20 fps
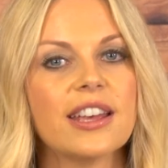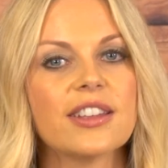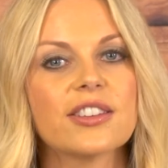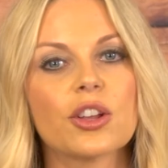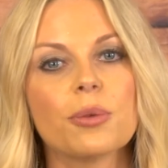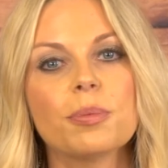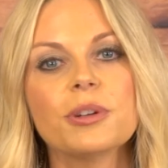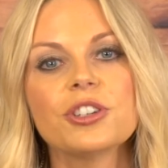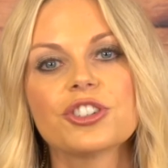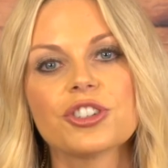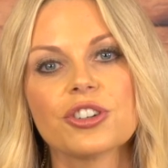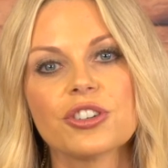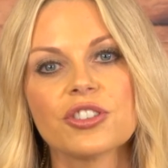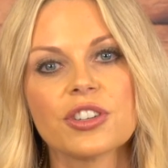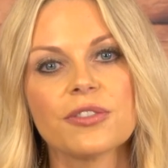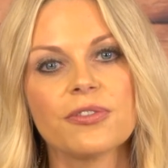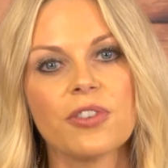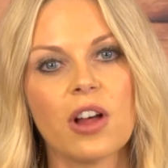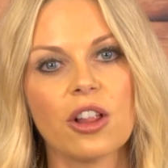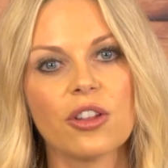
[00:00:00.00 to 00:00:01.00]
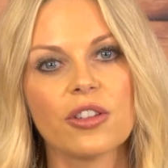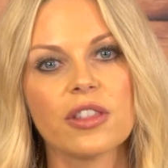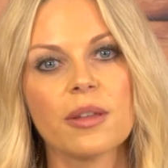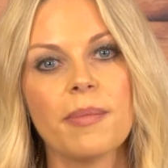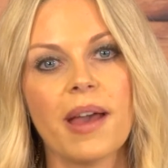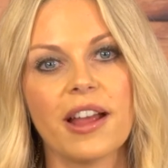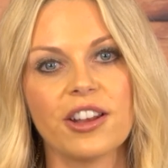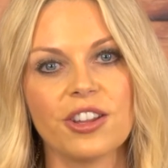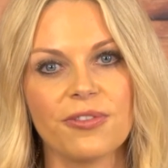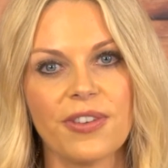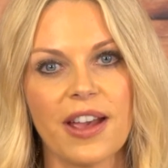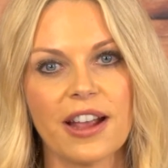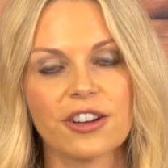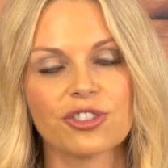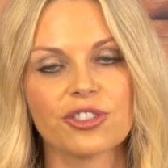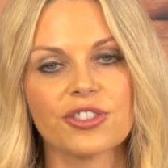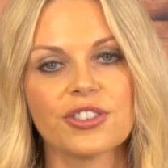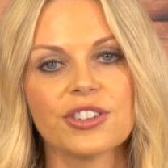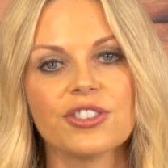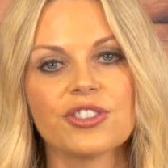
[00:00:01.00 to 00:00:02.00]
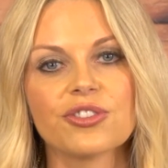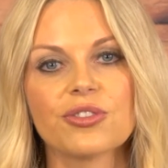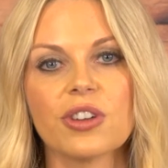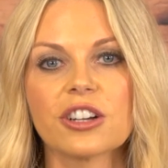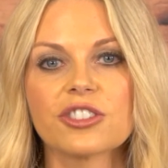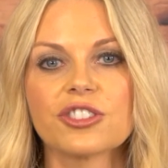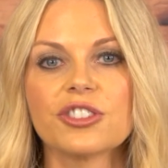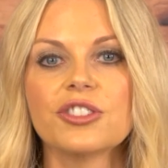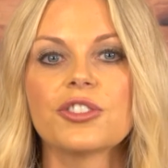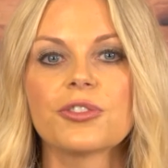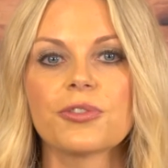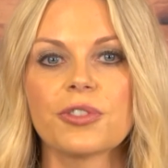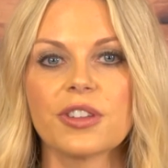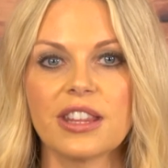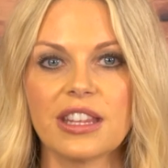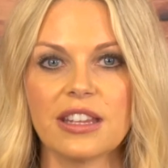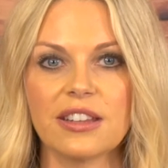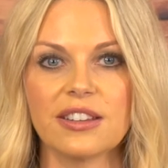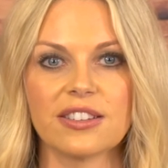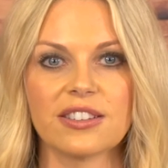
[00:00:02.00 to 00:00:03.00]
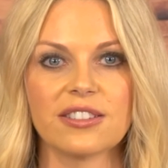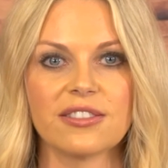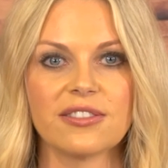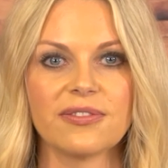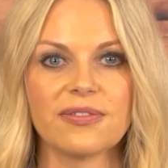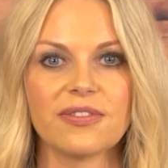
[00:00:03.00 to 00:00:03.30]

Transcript: so be sure to follow the manufacturer's instructions for these.